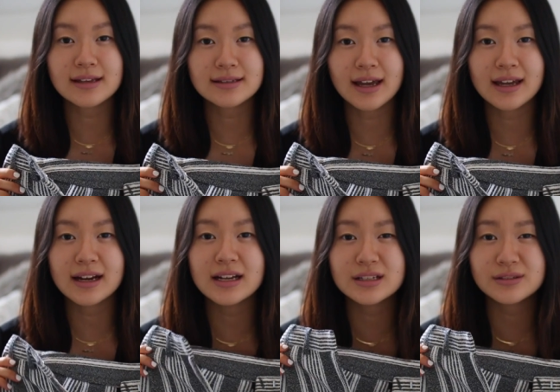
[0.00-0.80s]
is that
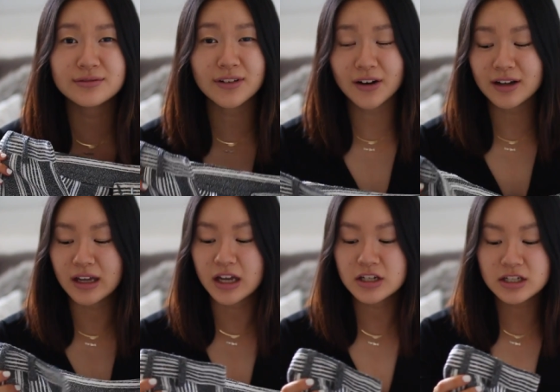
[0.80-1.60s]
it is very
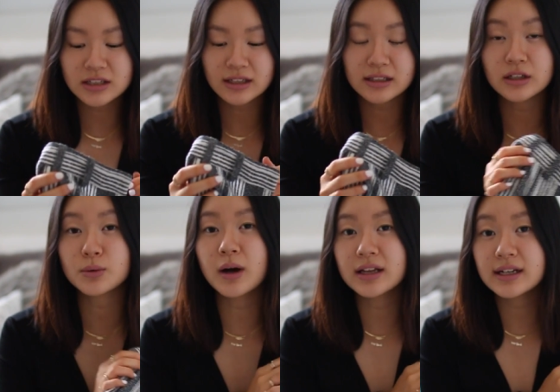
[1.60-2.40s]
itchy, like the
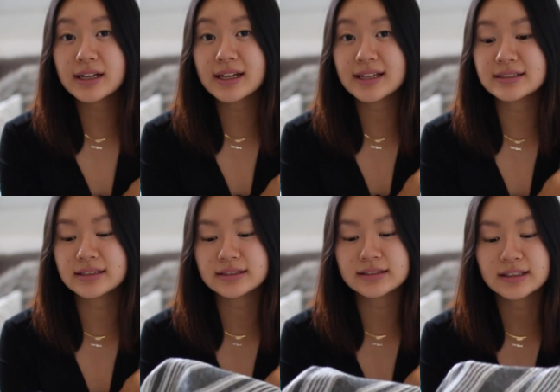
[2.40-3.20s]
quality
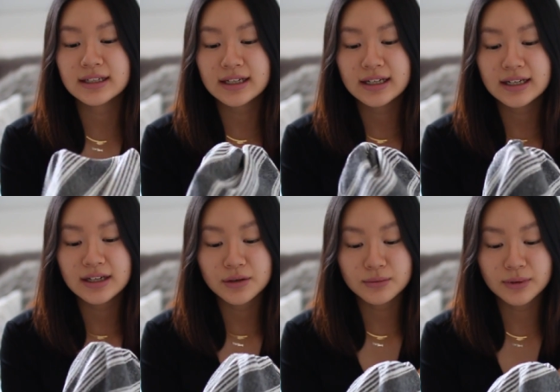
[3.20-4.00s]
isn't
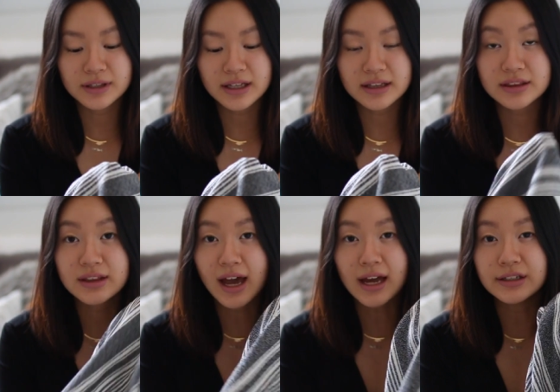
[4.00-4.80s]
really
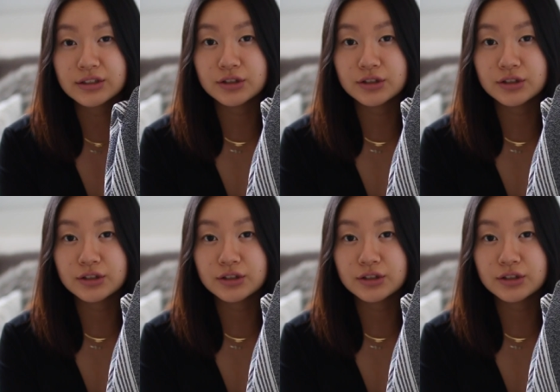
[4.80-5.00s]
that